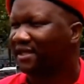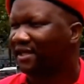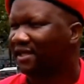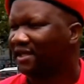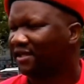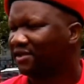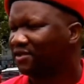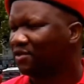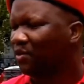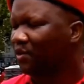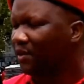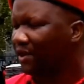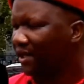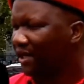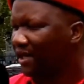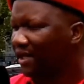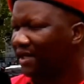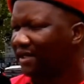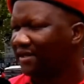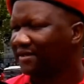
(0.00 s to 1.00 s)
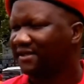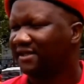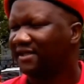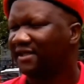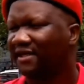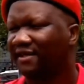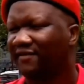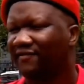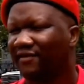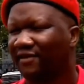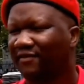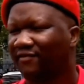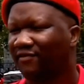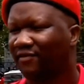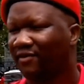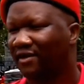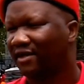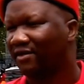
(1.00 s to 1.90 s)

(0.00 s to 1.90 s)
uh, it's who we are as the EFF.